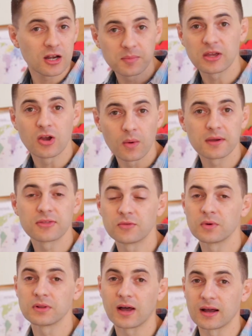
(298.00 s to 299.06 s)
going to be going
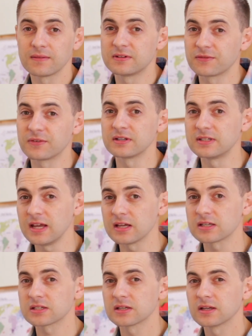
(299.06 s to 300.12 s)
through a lot of different
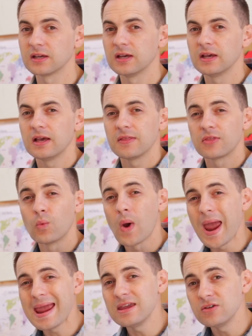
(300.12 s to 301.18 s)
takes.
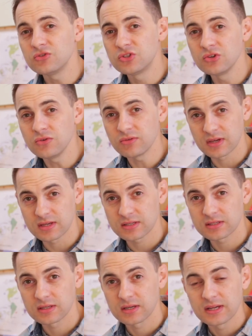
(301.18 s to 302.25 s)
way you do
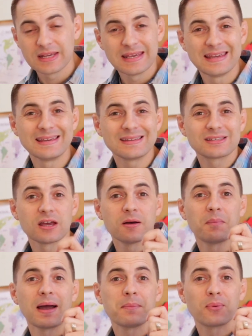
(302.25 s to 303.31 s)
this is
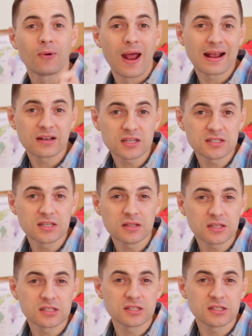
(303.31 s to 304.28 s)
by practicing the